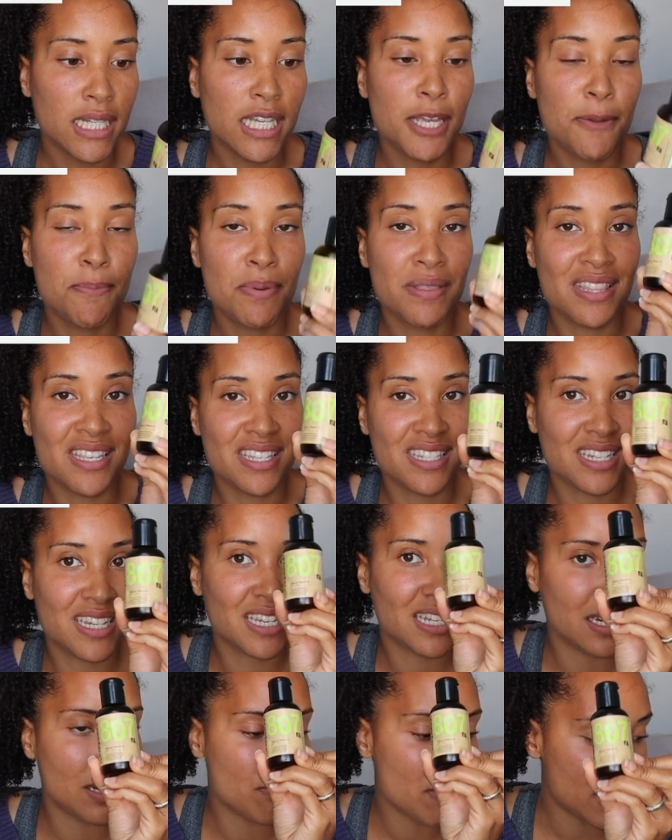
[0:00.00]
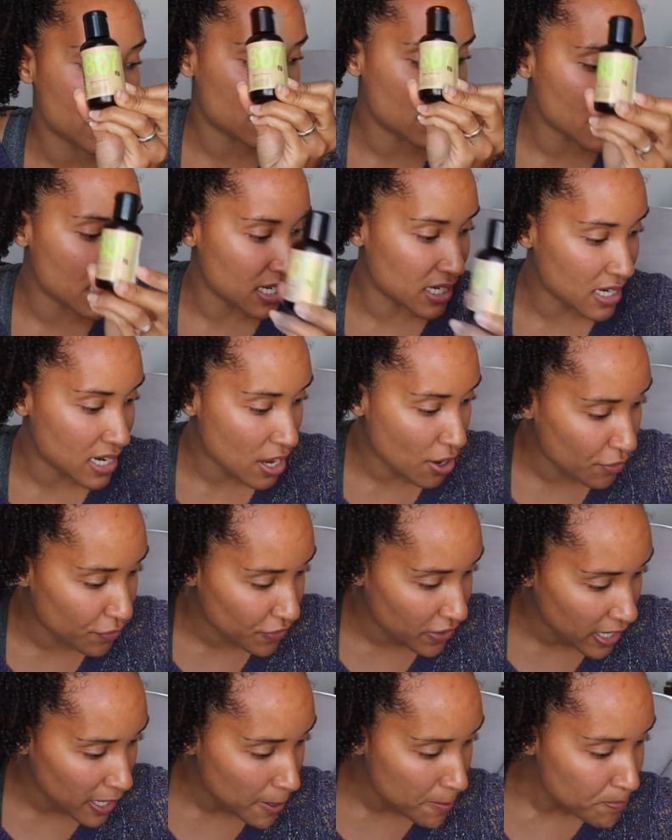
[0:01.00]
keeping the skin maintained and
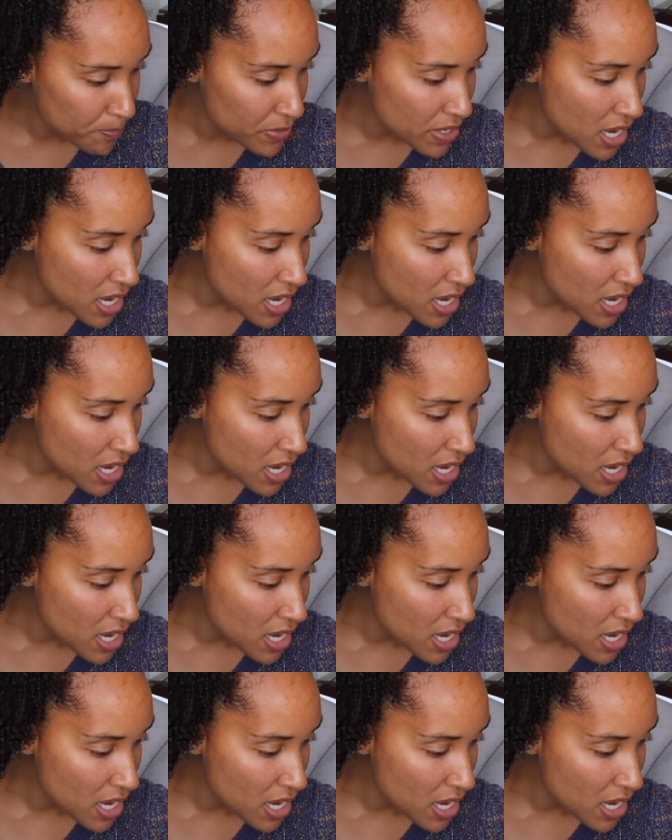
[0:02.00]
healthy.